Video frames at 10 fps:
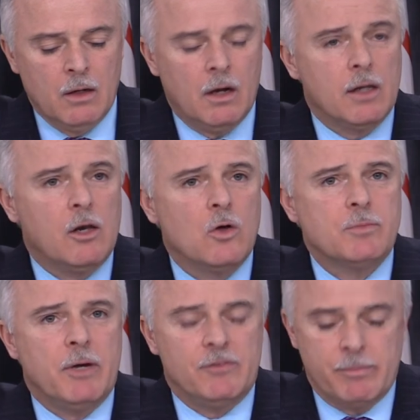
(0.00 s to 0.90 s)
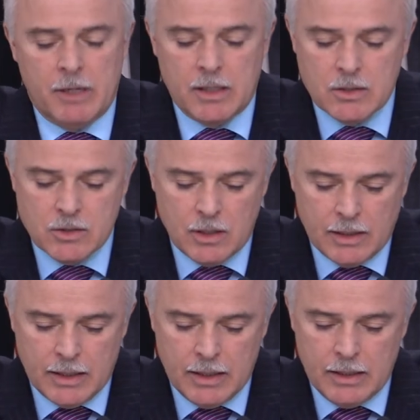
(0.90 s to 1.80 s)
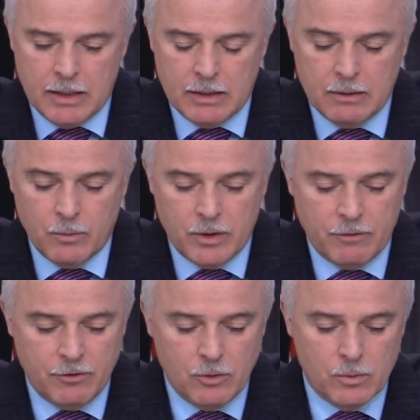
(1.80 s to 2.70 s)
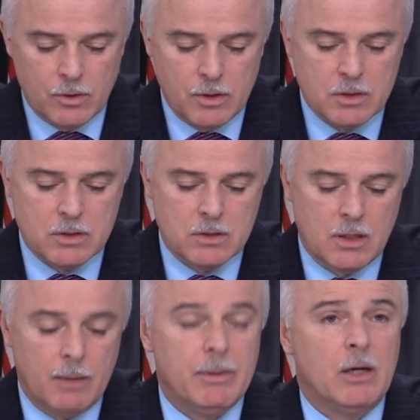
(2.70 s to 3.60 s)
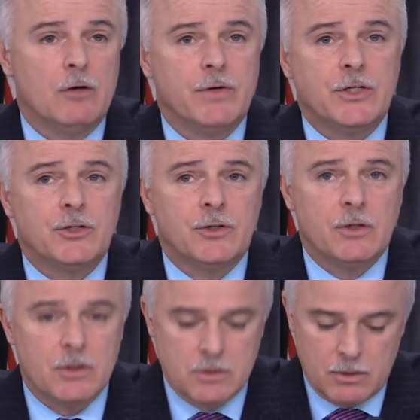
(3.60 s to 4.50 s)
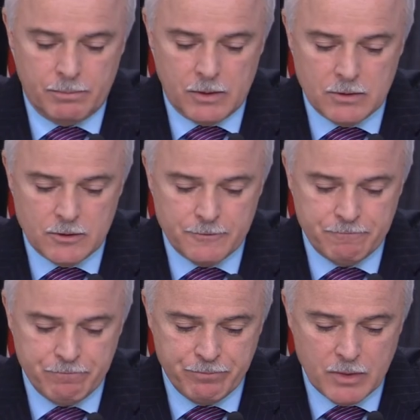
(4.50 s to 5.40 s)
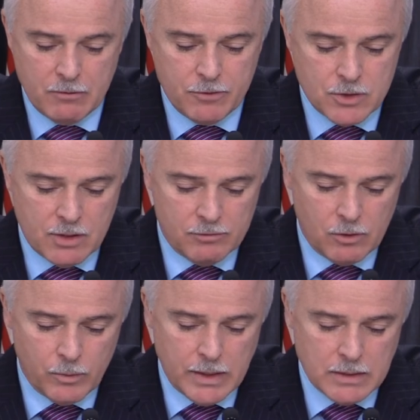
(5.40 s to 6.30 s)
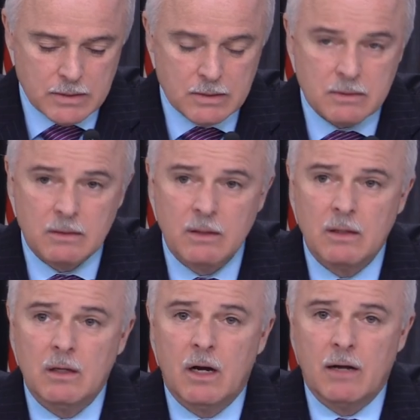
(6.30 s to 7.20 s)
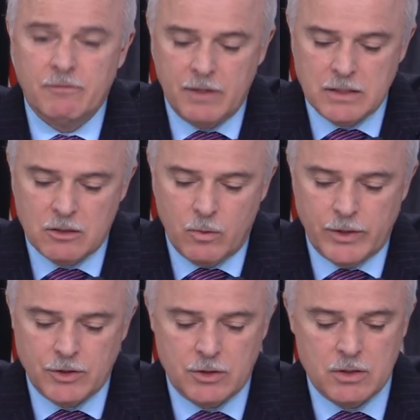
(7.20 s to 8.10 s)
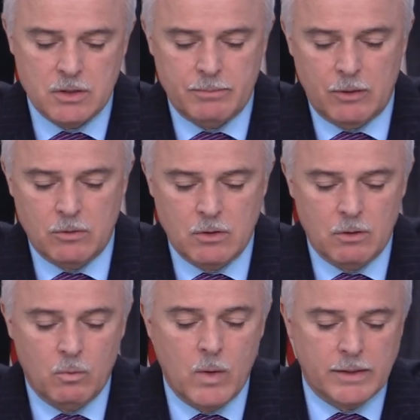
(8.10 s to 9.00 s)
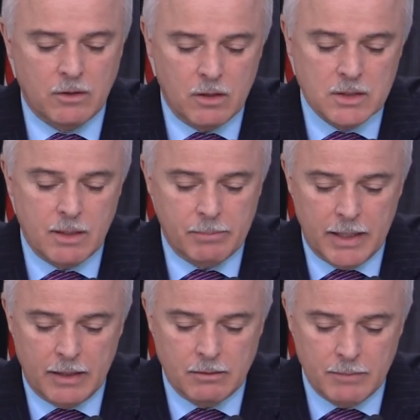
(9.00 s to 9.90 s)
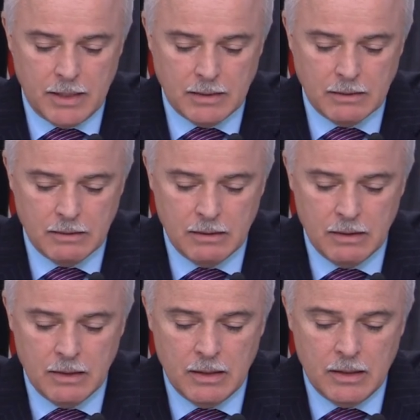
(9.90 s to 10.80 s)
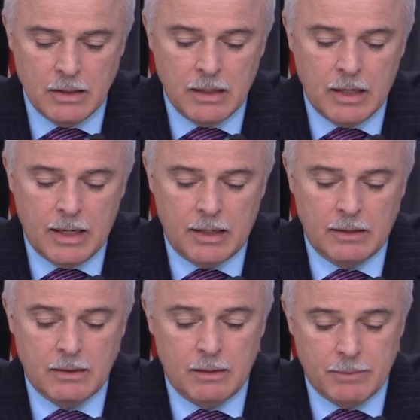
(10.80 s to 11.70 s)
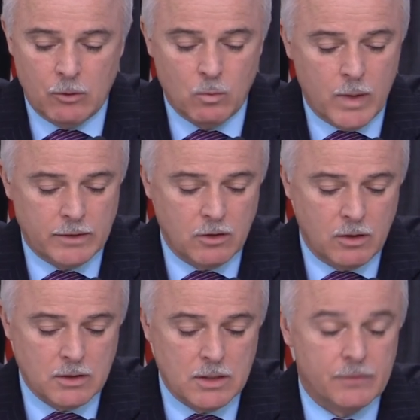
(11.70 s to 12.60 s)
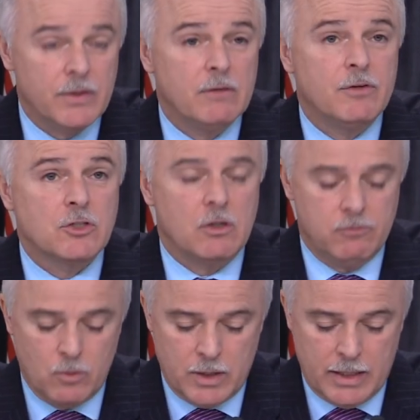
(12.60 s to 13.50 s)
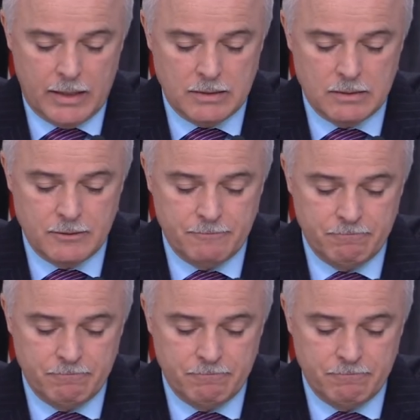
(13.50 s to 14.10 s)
I'll close my remarks today with a few words about our return to surplus. For several weeks, I faced questions about what cuts I plan to make and about what cuts are in the fiscal forecast.